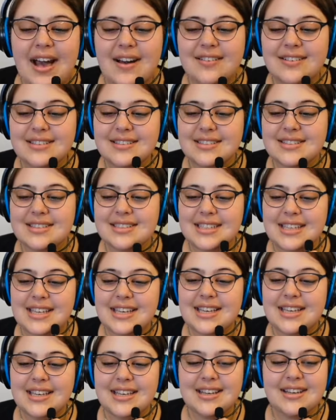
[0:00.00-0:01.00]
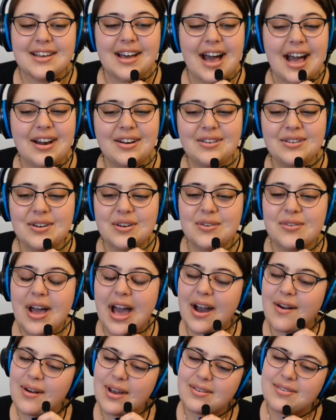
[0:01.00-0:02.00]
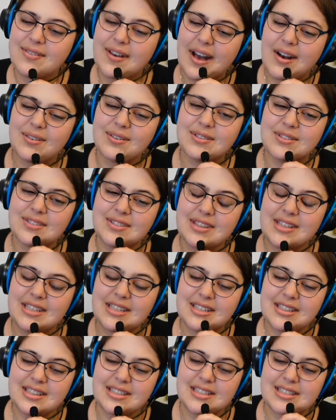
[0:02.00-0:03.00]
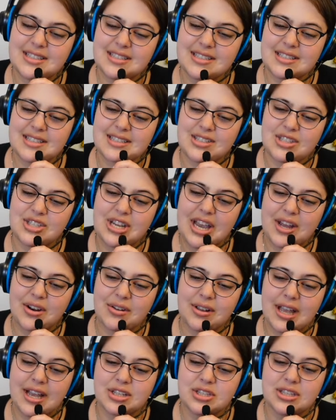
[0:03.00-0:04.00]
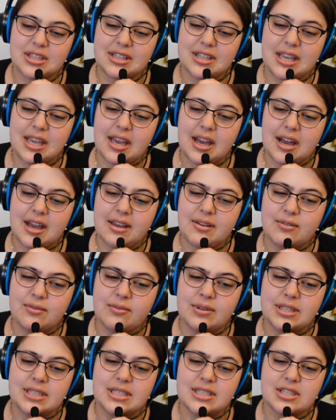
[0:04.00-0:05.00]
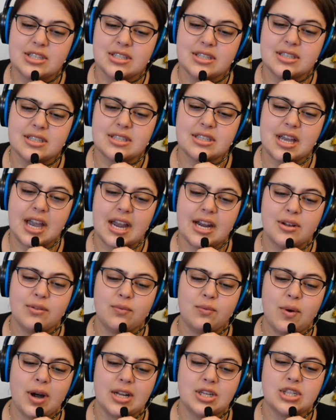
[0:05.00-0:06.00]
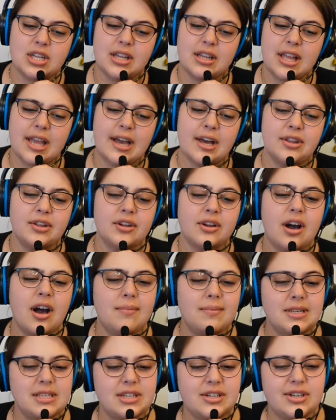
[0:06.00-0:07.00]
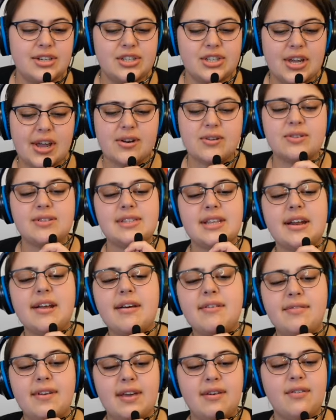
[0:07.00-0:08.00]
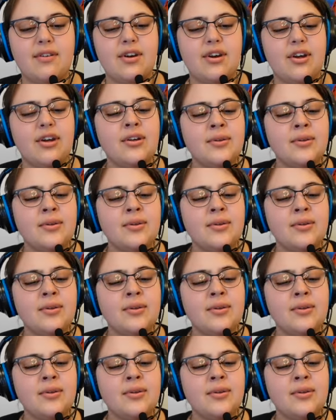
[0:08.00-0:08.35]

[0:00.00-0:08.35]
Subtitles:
I was looking, I don't know how I found this channel actually. I was just kind of watching like other commentary channels that I favor.